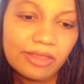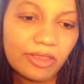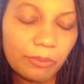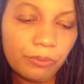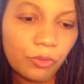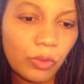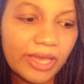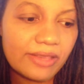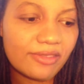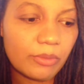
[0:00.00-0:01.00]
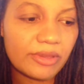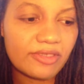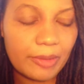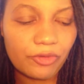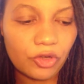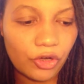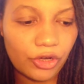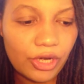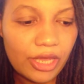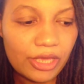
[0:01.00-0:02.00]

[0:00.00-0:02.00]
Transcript: The queen, someone steps on her,